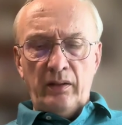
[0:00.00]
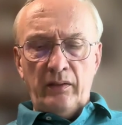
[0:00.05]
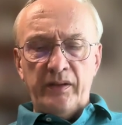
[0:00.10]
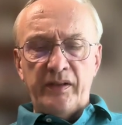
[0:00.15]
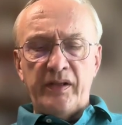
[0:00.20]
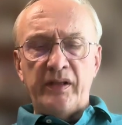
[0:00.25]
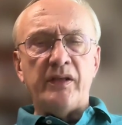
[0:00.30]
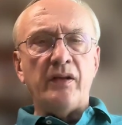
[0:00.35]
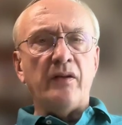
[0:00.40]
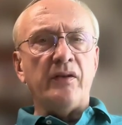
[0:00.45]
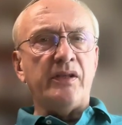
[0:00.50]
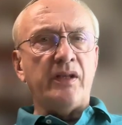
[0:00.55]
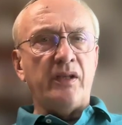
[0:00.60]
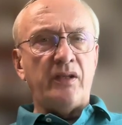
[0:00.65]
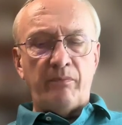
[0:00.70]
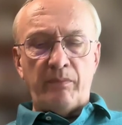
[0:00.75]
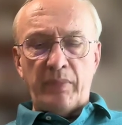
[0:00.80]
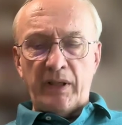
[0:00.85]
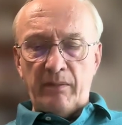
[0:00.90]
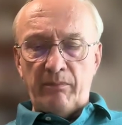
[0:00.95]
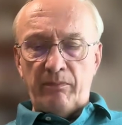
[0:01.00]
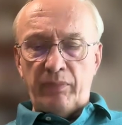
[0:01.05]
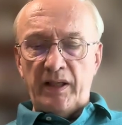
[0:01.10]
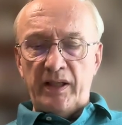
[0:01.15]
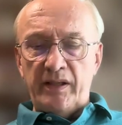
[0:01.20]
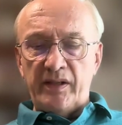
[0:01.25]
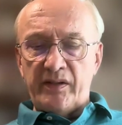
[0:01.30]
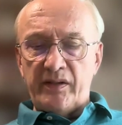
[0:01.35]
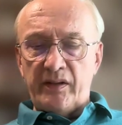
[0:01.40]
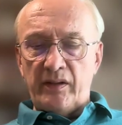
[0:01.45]
"This is not such a bad
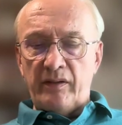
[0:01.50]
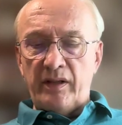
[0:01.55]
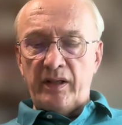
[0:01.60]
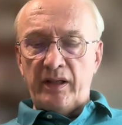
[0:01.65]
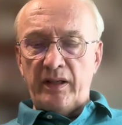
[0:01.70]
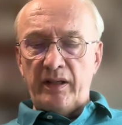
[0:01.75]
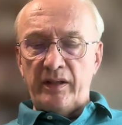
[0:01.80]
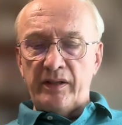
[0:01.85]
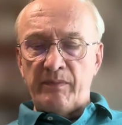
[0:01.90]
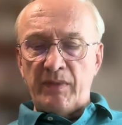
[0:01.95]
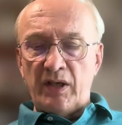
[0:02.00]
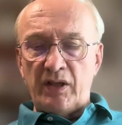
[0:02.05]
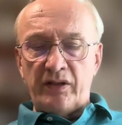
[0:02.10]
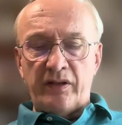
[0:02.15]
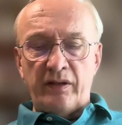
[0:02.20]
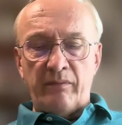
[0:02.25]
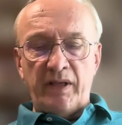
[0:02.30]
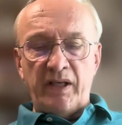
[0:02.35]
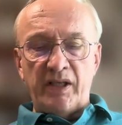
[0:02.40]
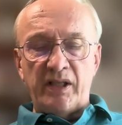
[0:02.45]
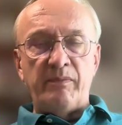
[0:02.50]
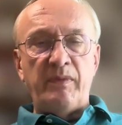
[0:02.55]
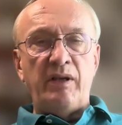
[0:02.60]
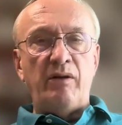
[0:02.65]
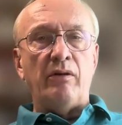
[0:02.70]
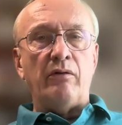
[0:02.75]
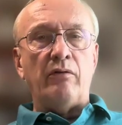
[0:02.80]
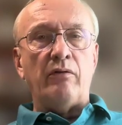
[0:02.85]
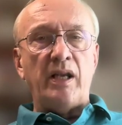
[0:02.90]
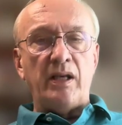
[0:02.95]
place, though there is much that makes me
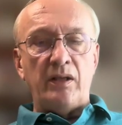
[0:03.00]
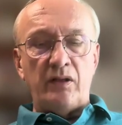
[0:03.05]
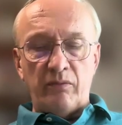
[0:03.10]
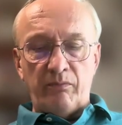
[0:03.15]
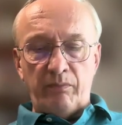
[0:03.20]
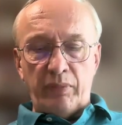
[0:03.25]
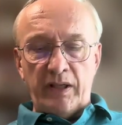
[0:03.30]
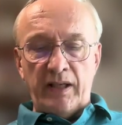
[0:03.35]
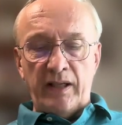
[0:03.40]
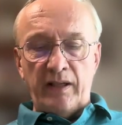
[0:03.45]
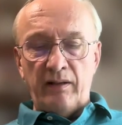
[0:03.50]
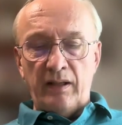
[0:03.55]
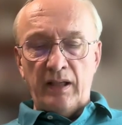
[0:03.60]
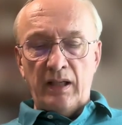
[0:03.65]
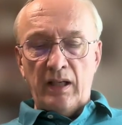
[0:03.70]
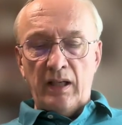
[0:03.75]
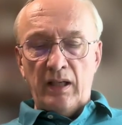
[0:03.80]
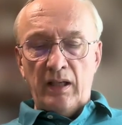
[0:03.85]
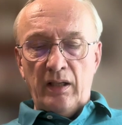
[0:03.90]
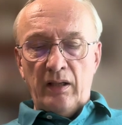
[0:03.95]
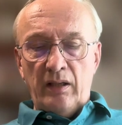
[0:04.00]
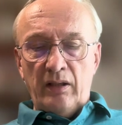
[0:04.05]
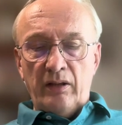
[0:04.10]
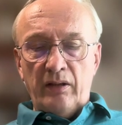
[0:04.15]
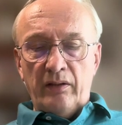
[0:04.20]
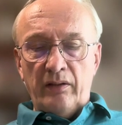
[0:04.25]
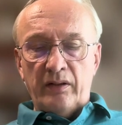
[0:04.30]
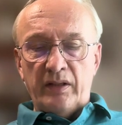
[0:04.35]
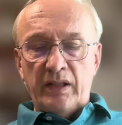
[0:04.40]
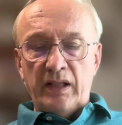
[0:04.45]
regret Japan.
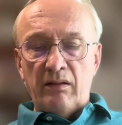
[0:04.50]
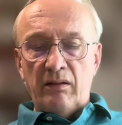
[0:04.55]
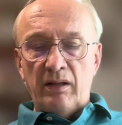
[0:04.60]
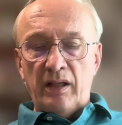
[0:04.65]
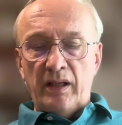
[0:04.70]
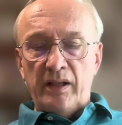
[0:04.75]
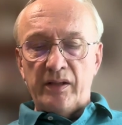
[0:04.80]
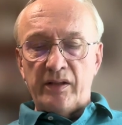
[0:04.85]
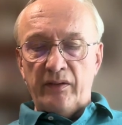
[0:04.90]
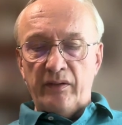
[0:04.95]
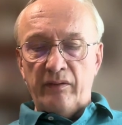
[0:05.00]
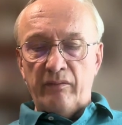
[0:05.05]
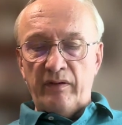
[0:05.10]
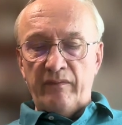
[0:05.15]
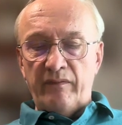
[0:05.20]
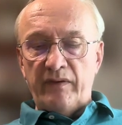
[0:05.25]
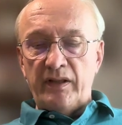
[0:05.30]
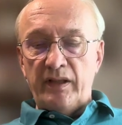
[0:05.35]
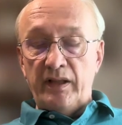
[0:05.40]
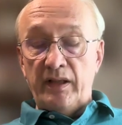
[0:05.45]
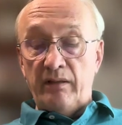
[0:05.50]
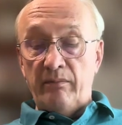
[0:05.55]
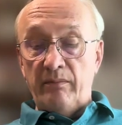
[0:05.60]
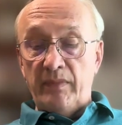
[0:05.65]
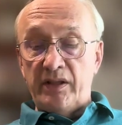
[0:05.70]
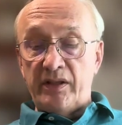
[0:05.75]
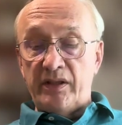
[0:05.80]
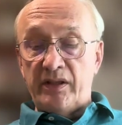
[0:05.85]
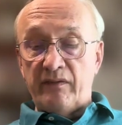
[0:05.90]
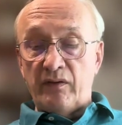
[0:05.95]
The town lies on the river in the
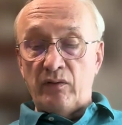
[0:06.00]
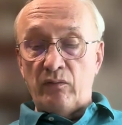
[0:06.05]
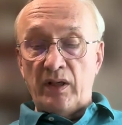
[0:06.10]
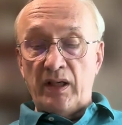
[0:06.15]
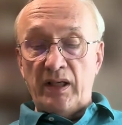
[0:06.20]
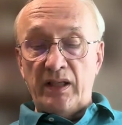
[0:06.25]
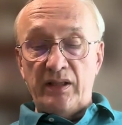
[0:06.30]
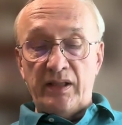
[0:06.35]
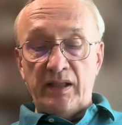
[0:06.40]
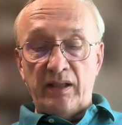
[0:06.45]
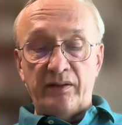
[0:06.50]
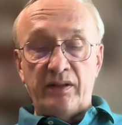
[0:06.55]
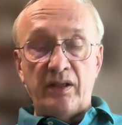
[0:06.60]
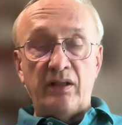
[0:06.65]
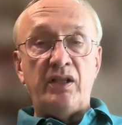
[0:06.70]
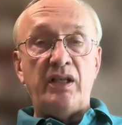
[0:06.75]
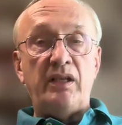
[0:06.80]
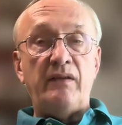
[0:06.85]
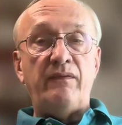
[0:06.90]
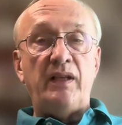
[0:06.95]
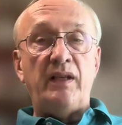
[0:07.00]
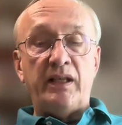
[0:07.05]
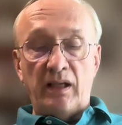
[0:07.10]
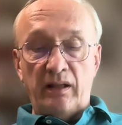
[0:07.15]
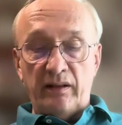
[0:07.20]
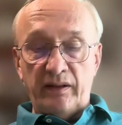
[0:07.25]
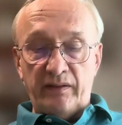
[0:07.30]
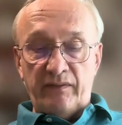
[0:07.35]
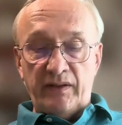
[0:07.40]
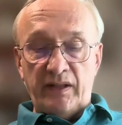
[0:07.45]
midst of a wide delta chiefly
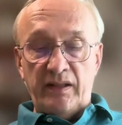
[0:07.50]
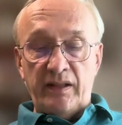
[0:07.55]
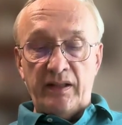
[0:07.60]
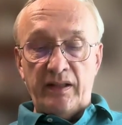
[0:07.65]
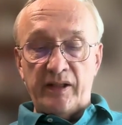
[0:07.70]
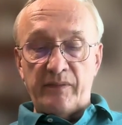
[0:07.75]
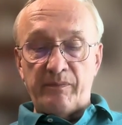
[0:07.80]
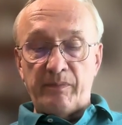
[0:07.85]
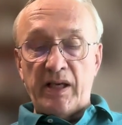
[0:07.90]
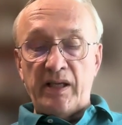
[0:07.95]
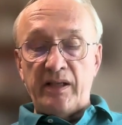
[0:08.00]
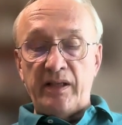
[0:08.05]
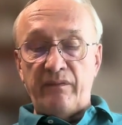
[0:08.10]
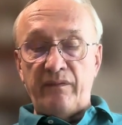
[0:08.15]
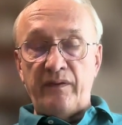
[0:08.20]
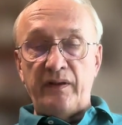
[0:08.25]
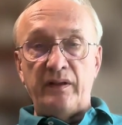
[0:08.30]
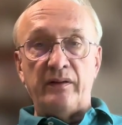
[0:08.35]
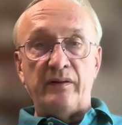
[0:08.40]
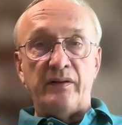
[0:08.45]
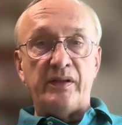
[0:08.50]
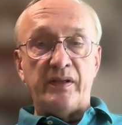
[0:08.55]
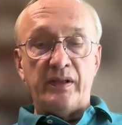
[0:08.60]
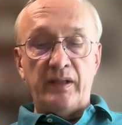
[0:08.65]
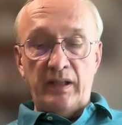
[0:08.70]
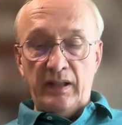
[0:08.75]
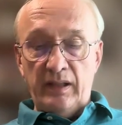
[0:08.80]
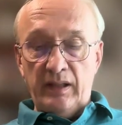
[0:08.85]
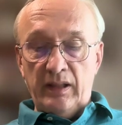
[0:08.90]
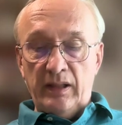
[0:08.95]
cultivated as paddy fields.
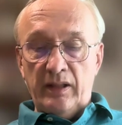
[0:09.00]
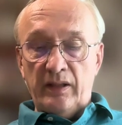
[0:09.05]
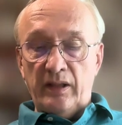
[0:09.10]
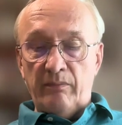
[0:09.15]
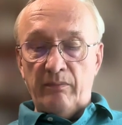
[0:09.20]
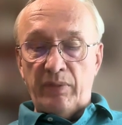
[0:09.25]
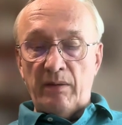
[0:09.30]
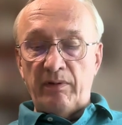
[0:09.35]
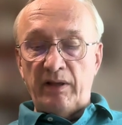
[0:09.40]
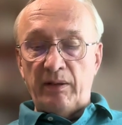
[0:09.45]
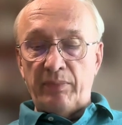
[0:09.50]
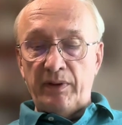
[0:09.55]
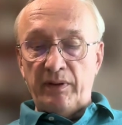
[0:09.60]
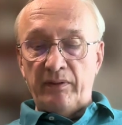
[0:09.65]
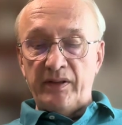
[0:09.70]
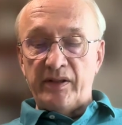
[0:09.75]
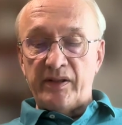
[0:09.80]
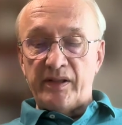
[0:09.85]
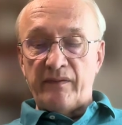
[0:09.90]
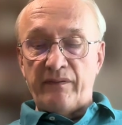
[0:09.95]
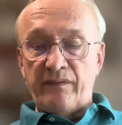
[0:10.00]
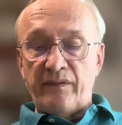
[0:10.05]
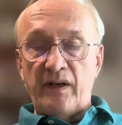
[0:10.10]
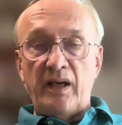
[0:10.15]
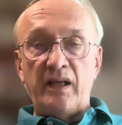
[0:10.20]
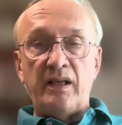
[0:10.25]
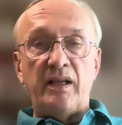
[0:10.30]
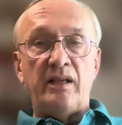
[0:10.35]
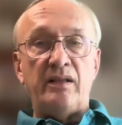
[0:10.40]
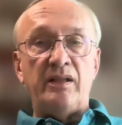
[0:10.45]
The public buildings are
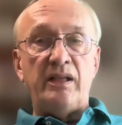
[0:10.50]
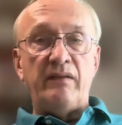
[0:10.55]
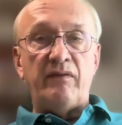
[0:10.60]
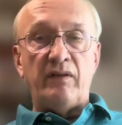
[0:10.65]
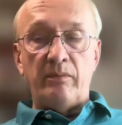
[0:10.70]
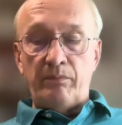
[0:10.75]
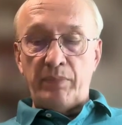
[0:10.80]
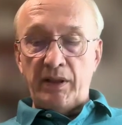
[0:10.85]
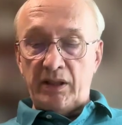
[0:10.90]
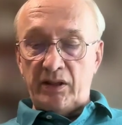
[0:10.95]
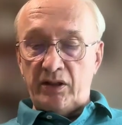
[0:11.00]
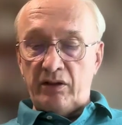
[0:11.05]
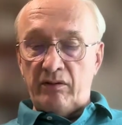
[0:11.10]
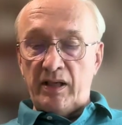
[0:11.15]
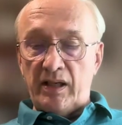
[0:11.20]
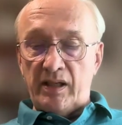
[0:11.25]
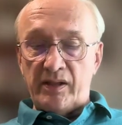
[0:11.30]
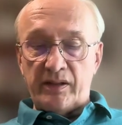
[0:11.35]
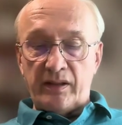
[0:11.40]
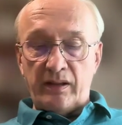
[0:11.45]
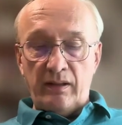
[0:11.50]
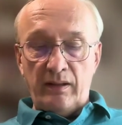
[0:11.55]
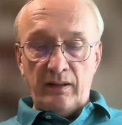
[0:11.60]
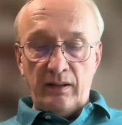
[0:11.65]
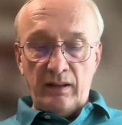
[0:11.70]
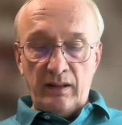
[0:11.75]
fine and even picturesque,